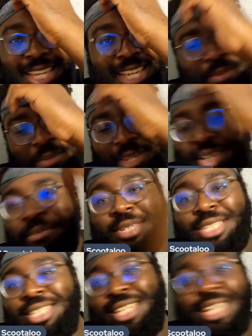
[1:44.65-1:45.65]
I mean, I'm gonna
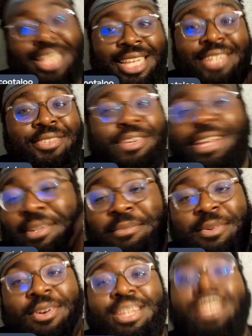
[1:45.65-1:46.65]
just get that
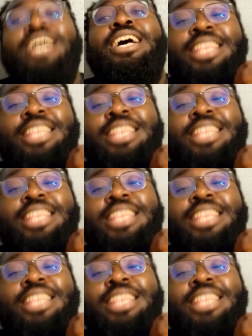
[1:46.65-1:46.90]
trademark,